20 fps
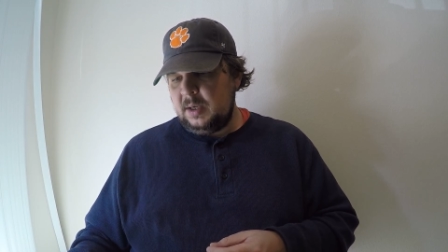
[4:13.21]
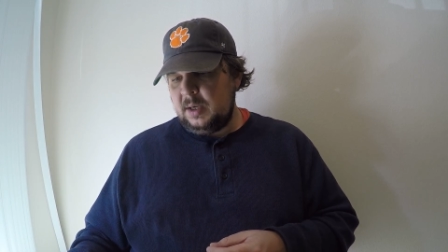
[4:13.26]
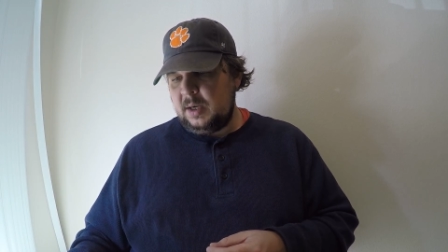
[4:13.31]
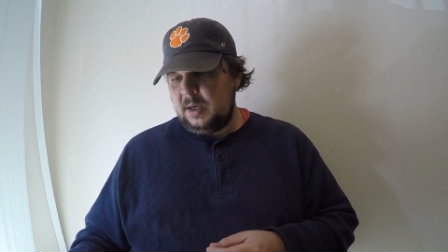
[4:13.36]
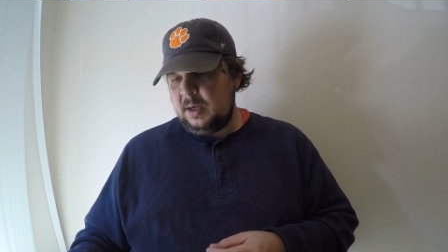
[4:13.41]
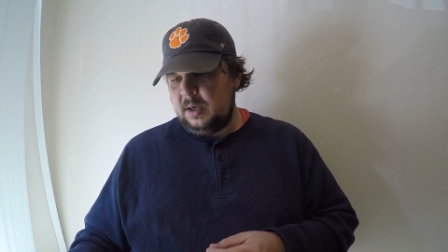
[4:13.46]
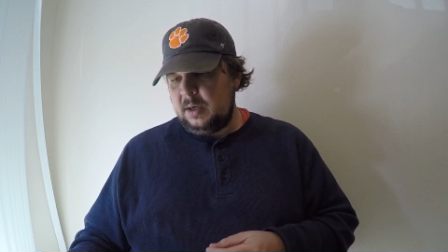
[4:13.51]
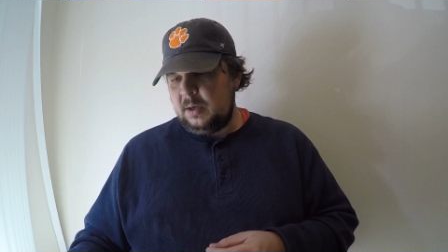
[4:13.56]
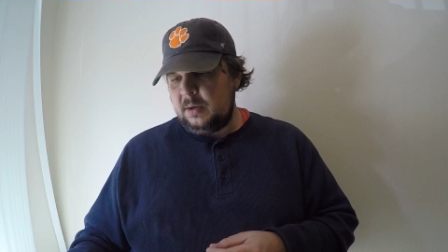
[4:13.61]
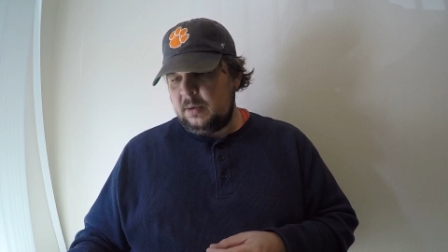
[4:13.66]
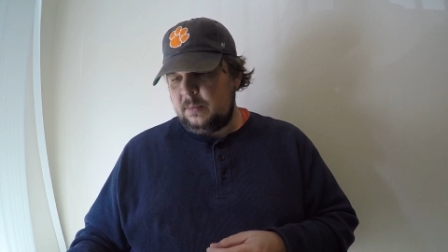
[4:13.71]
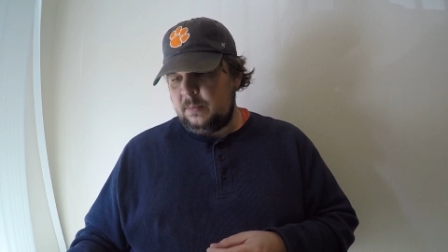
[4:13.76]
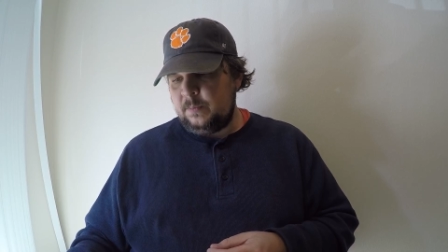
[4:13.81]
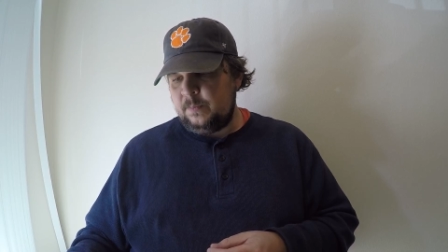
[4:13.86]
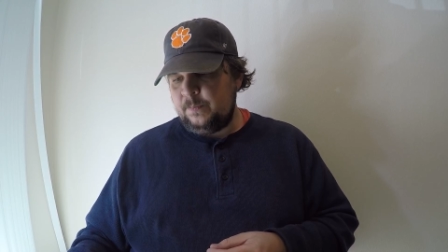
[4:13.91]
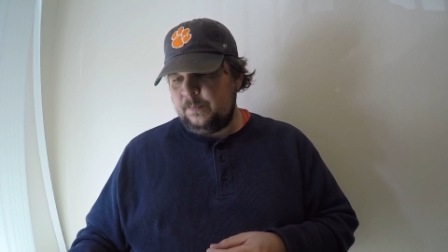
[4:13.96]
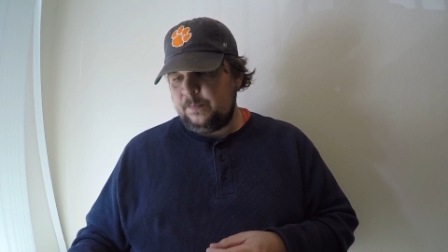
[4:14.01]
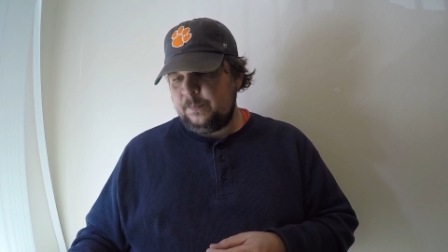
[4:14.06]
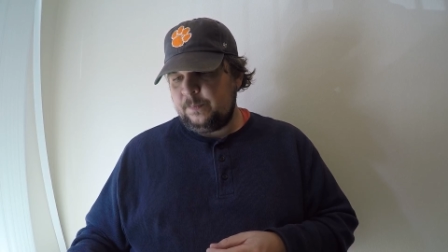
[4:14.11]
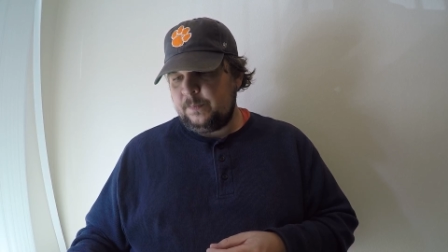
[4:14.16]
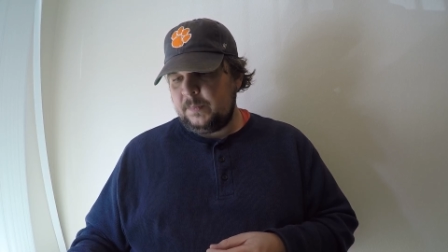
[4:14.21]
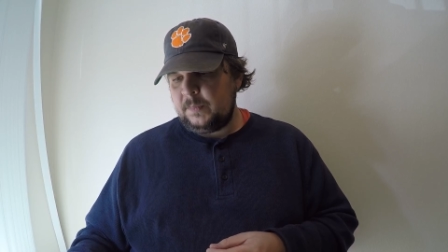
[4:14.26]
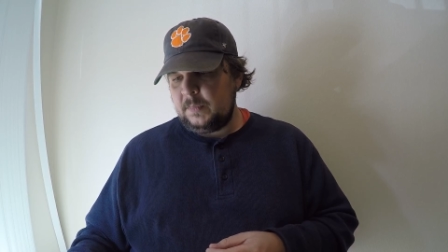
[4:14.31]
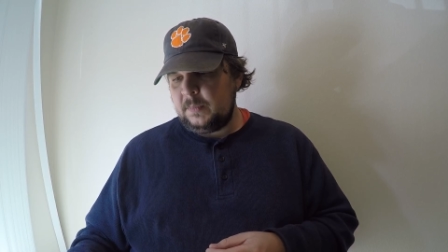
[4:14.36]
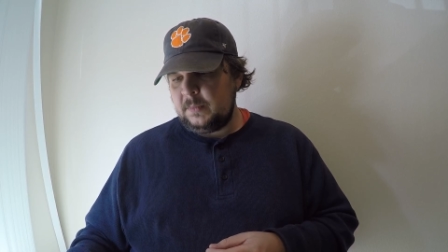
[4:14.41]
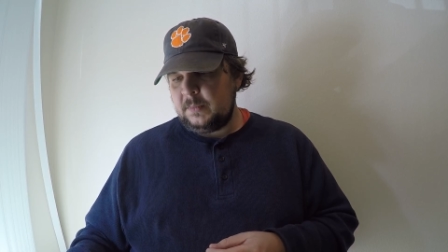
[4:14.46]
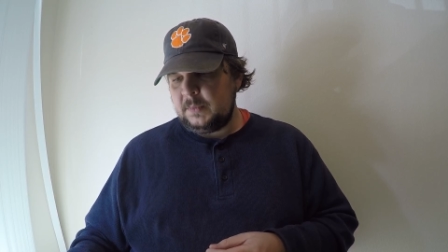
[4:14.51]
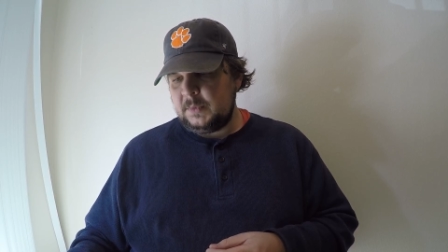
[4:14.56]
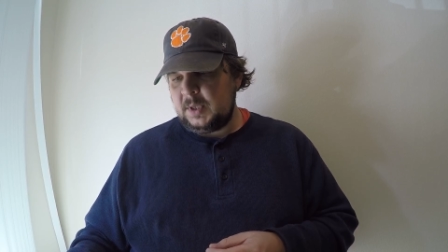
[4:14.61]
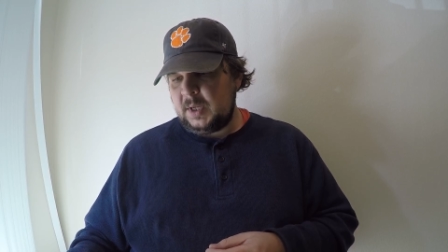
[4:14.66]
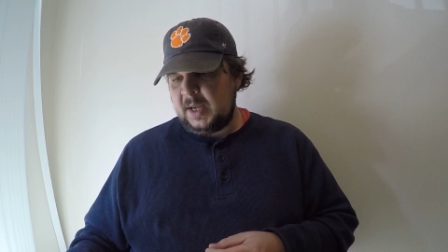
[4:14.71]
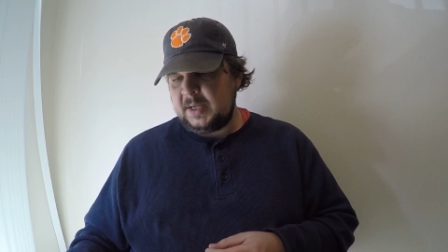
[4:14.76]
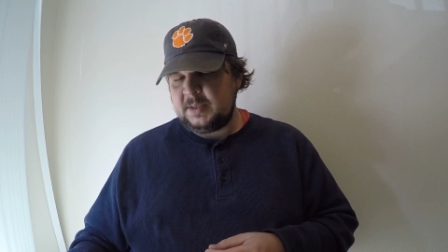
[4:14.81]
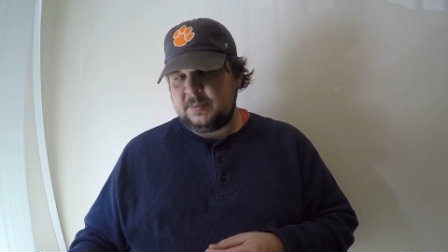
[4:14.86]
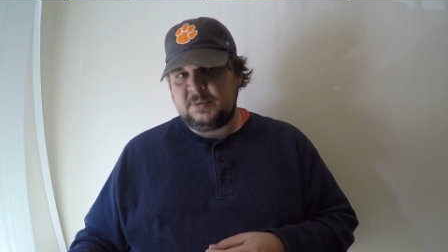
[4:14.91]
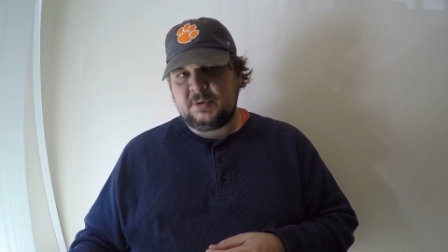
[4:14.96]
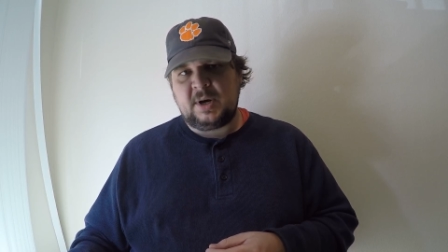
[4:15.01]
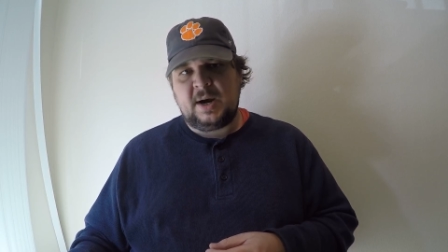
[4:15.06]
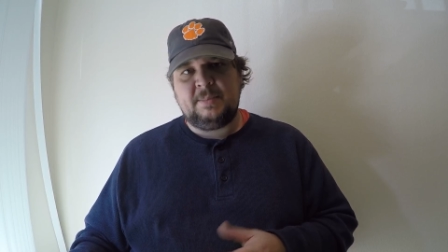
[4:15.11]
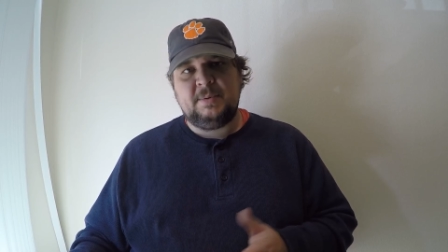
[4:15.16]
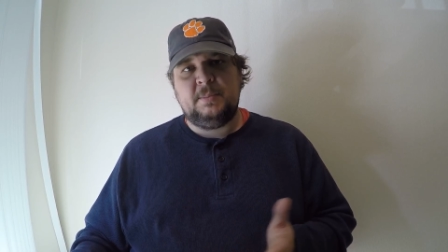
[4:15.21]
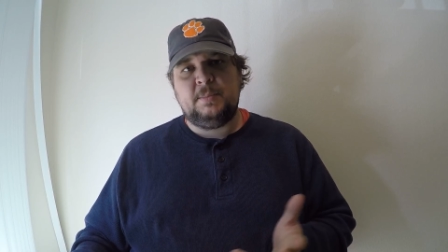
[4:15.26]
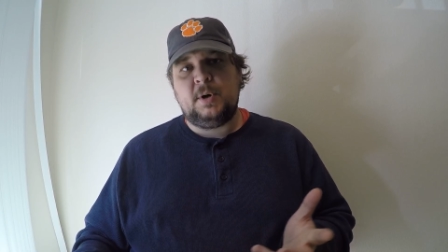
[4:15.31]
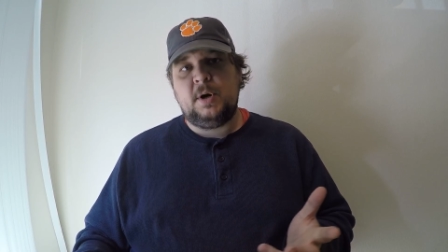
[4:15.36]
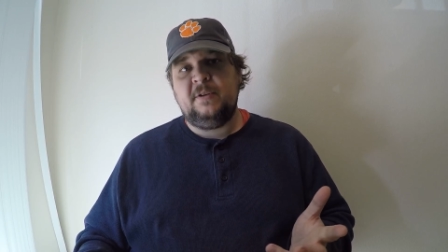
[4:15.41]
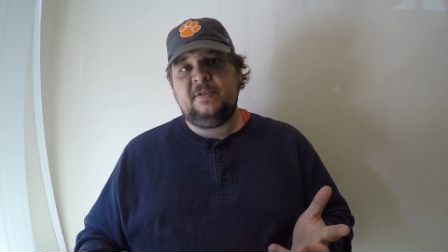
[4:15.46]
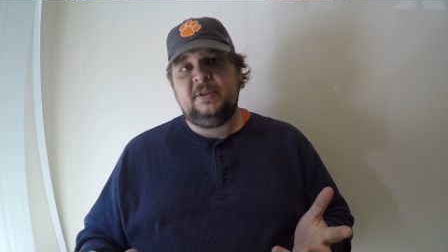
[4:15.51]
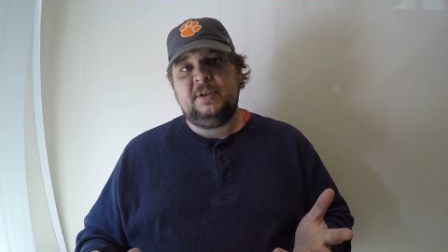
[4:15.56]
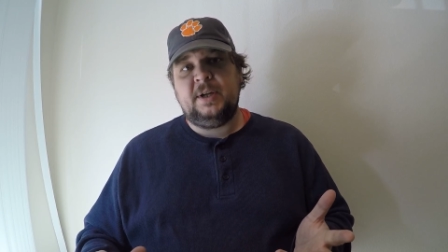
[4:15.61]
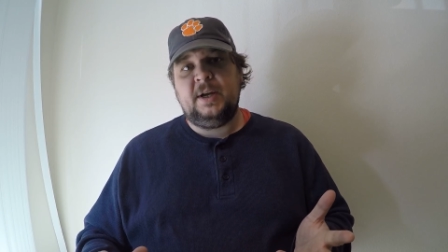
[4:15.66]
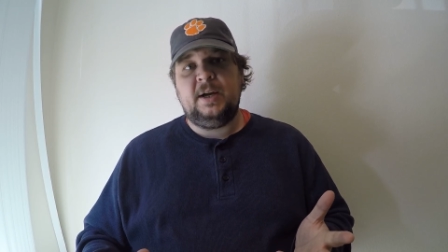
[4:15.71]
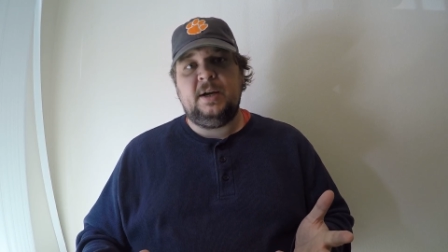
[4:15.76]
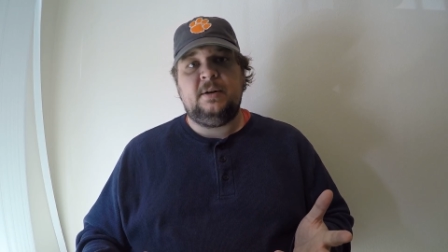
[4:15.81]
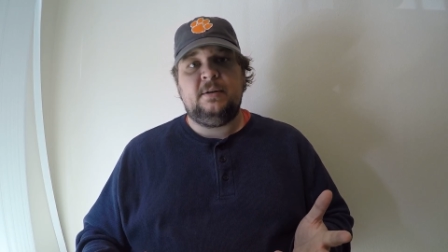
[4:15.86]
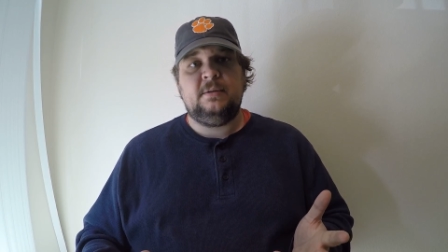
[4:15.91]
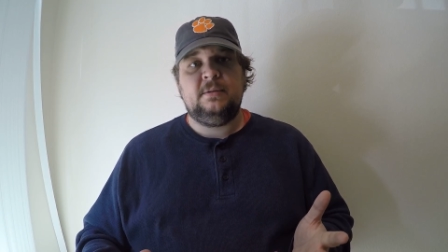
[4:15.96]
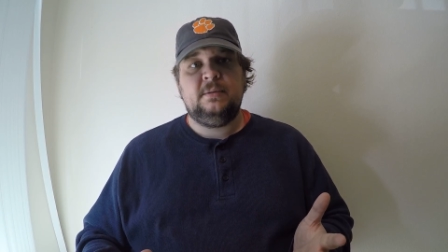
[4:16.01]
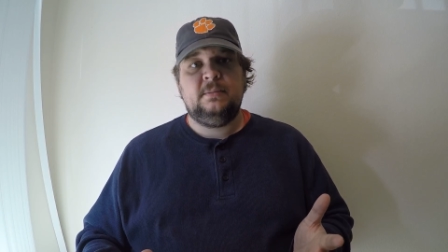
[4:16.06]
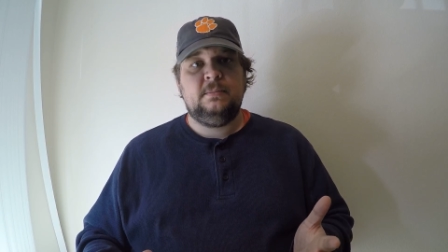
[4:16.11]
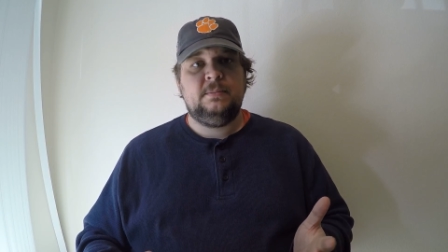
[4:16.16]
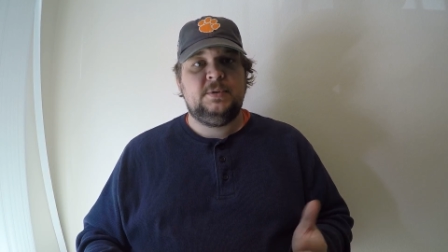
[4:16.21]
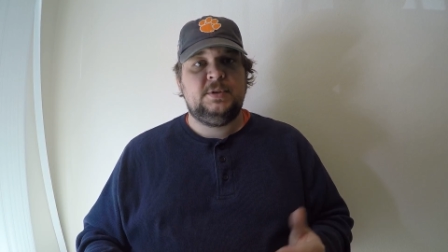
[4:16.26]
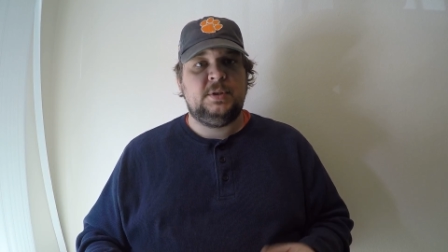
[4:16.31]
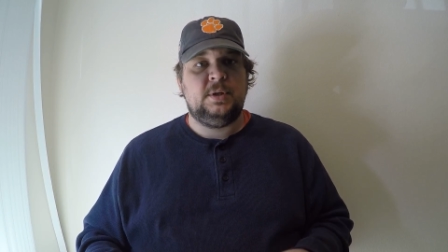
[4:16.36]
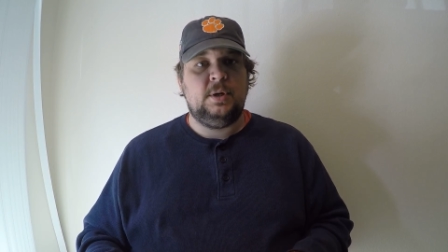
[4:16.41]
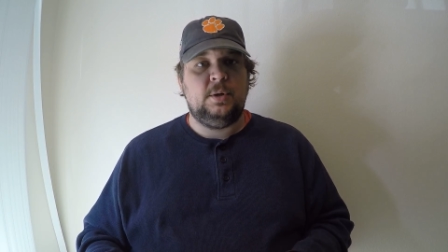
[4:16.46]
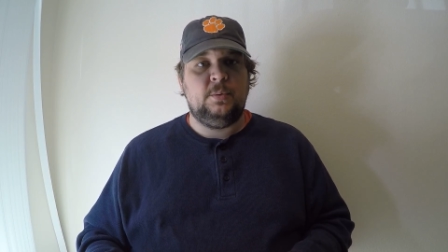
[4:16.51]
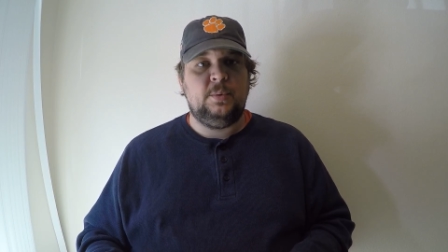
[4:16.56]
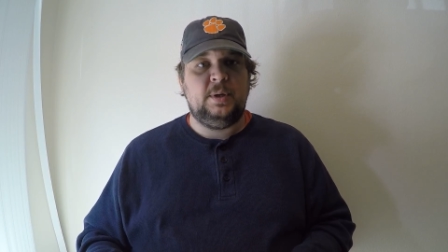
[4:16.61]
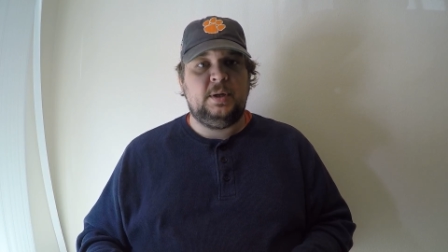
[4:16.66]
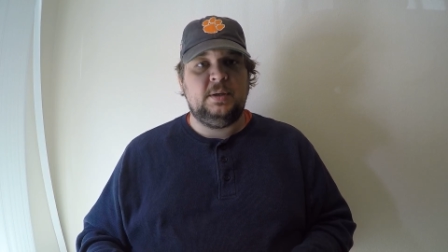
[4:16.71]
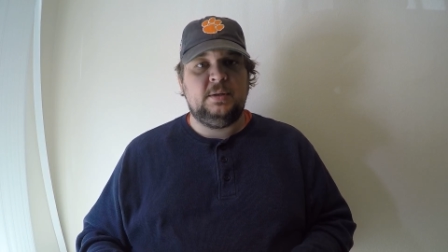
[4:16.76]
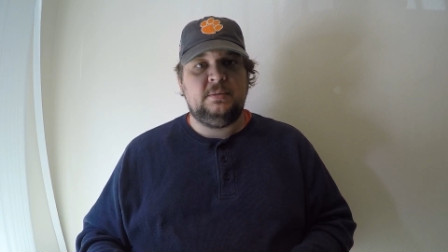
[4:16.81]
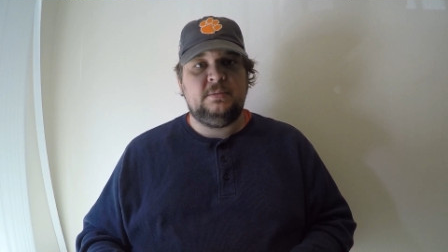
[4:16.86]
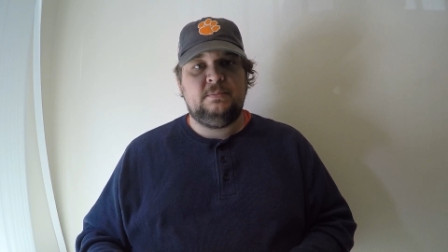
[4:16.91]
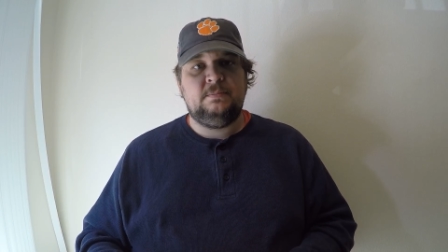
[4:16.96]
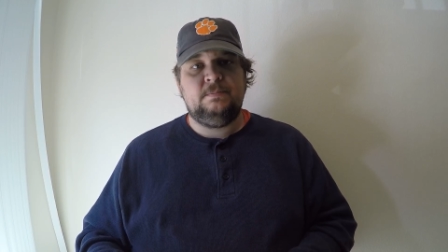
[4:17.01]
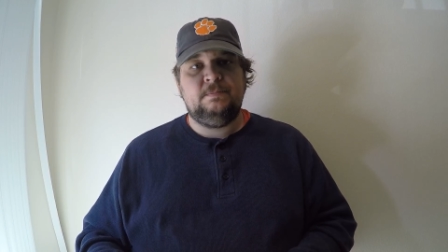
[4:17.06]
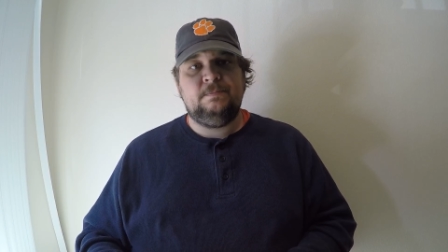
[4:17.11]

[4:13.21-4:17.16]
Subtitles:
I subscribe to Marvel Now, so I could